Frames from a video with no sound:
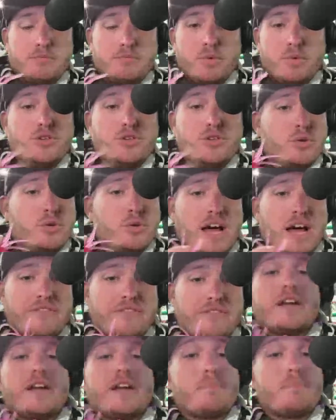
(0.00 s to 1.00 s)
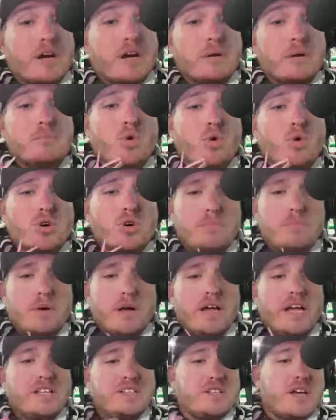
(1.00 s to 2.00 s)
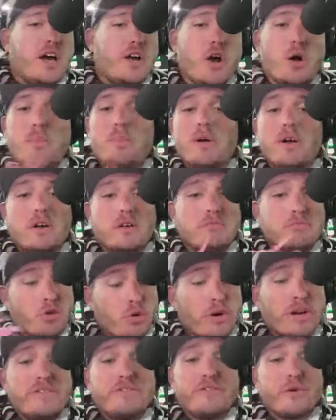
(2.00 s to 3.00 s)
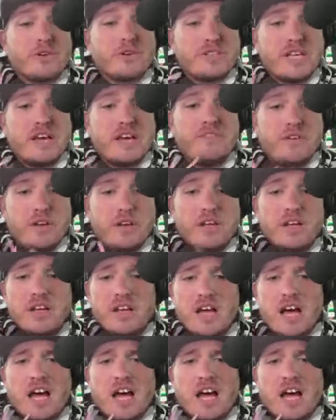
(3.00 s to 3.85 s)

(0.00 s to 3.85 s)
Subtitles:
We do have like a brick and mortar, but it's not open 24/7.